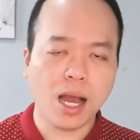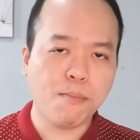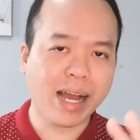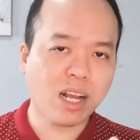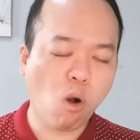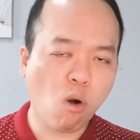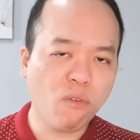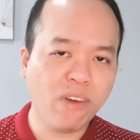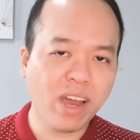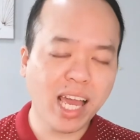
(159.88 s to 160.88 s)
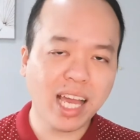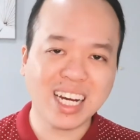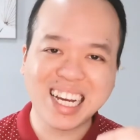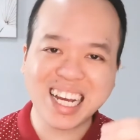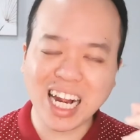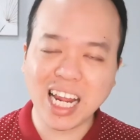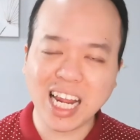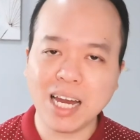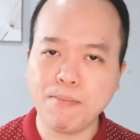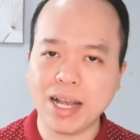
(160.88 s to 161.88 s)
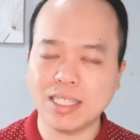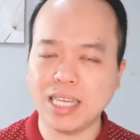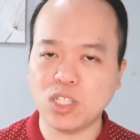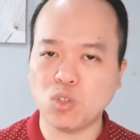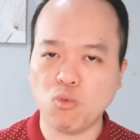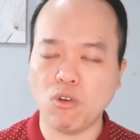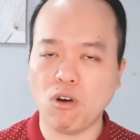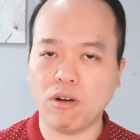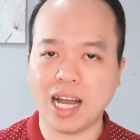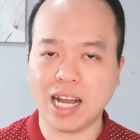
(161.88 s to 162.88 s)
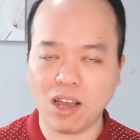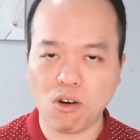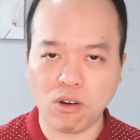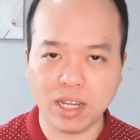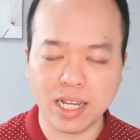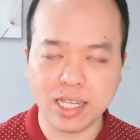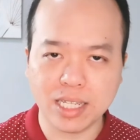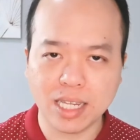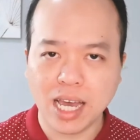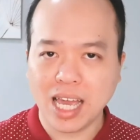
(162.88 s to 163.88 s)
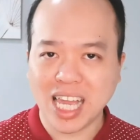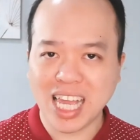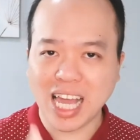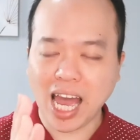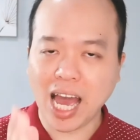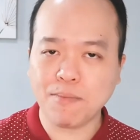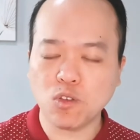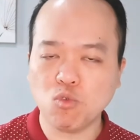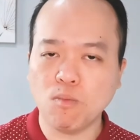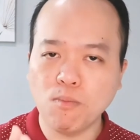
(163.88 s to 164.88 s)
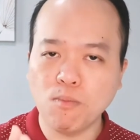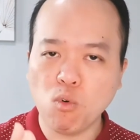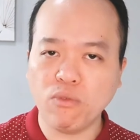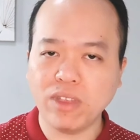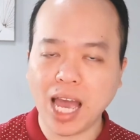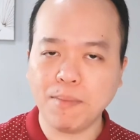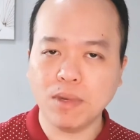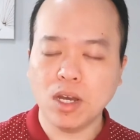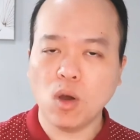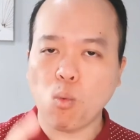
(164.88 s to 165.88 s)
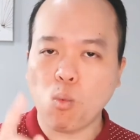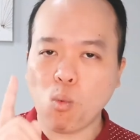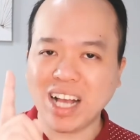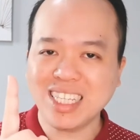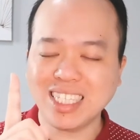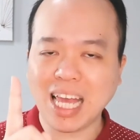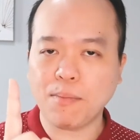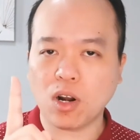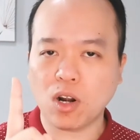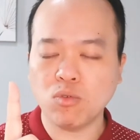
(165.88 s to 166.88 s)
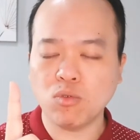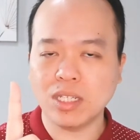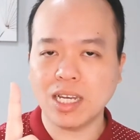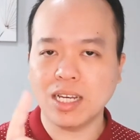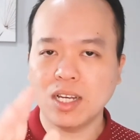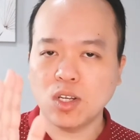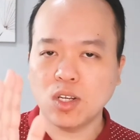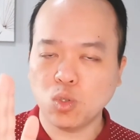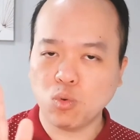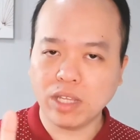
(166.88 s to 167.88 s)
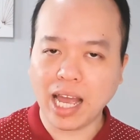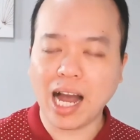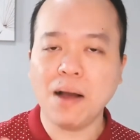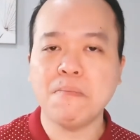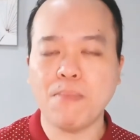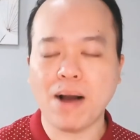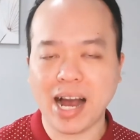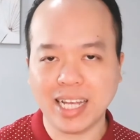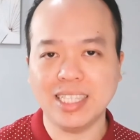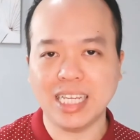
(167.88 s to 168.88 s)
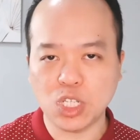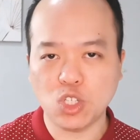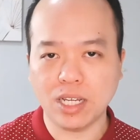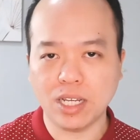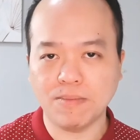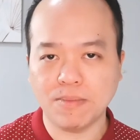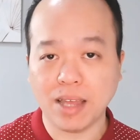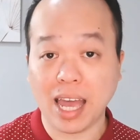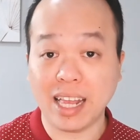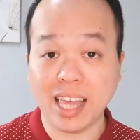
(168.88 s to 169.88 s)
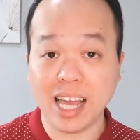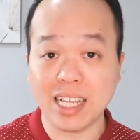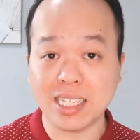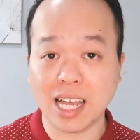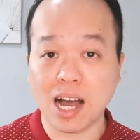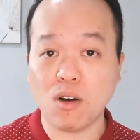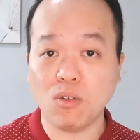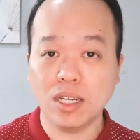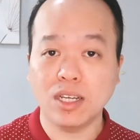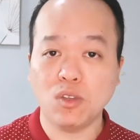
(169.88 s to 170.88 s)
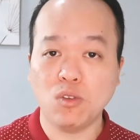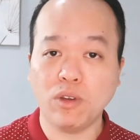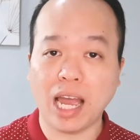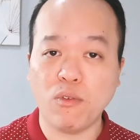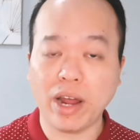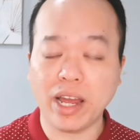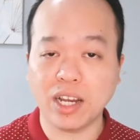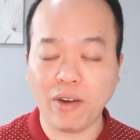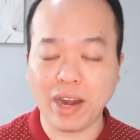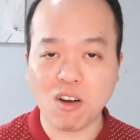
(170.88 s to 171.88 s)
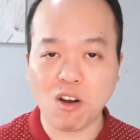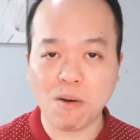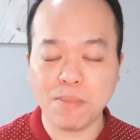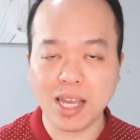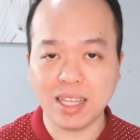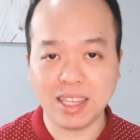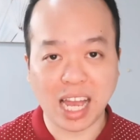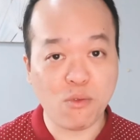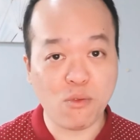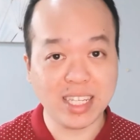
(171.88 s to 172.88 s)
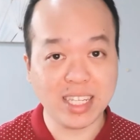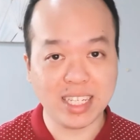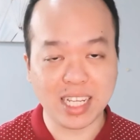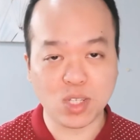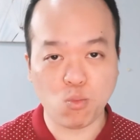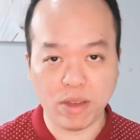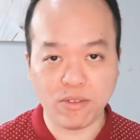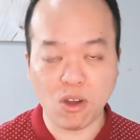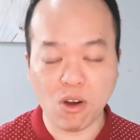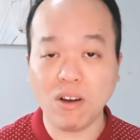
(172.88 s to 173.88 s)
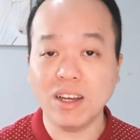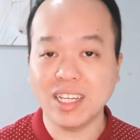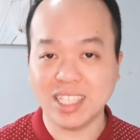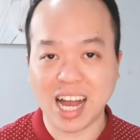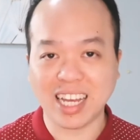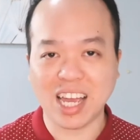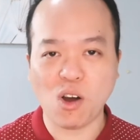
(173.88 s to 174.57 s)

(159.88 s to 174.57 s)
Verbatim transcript: By conveying a clear message to your target audience, it helps to move them one step closer to their buying decision. And that is how you can write a great copy that resonates with your target